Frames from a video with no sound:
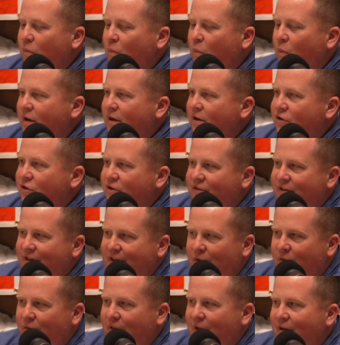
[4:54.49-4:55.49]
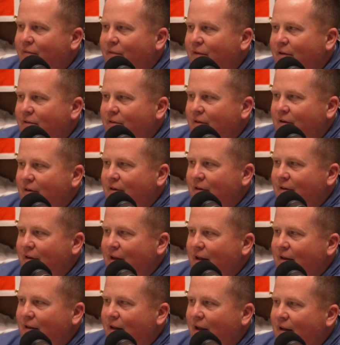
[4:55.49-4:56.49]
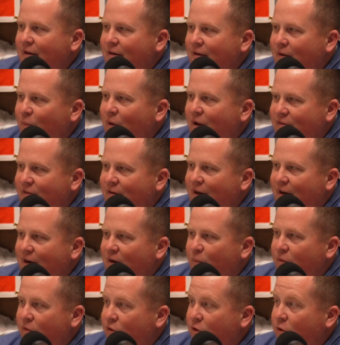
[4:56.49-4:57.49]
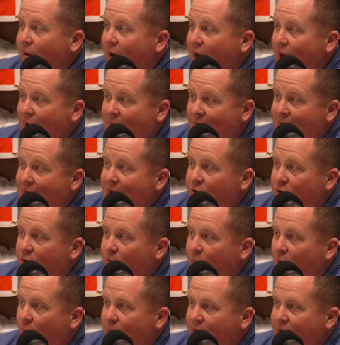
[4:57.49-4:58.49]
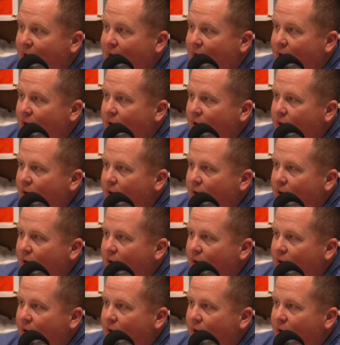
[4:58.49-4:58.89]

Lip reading: What did you see on that visit that resonated with you and your mom and dad?